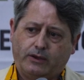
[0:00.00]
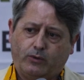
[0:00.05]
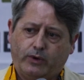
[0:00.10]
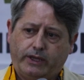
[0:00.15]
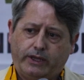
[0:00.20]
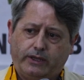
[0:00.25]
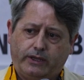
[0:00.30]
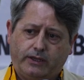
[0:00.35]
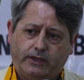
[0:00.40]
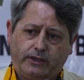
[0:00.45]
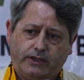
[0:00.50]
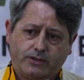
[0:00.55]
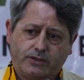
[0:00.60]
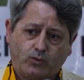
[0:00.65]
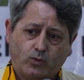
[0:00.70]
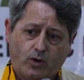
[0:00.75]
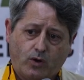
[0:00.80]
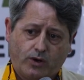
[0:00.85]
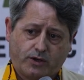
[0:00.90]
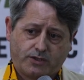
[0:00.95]
way this
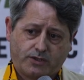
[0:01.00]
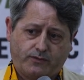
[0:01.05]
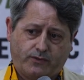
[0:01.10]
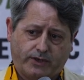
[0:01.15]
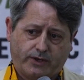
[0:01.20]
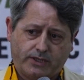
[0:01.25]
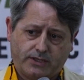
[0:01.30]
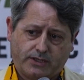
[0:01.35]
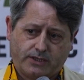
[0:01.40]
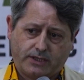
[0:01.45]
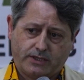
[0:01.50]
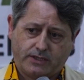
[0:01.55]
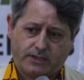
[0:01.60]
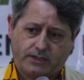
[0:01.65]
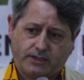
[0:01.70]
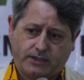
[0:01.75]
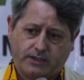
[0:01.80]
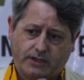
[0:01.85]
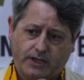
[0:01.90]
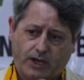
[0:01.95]
works, for
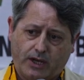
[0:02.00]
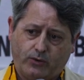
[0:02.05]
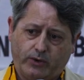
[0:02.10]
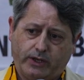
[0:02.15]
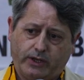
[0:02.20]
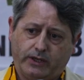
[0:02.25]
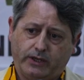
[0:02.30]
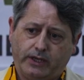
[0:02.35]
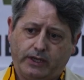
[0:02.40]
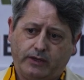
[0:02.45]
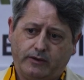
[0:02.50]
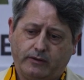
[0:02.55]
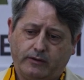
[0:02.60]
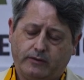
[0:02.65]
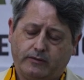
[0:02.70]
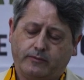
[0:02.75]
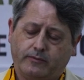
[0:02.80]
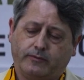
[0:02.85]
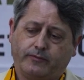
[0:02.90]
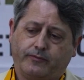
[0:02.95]
instance, now
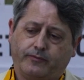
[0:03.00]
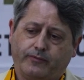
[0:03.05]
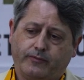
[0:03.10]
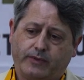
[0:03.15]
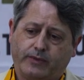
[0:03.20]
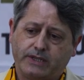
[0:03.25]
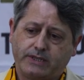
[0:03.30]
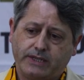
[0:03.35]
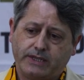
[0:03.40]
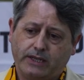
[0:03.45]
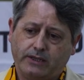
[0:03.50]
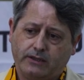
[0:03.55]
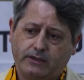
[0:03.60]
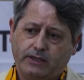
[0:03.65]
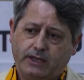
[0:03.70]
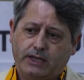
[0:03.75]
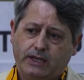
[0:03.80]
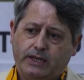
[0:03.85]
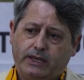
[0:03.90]
in Brazil,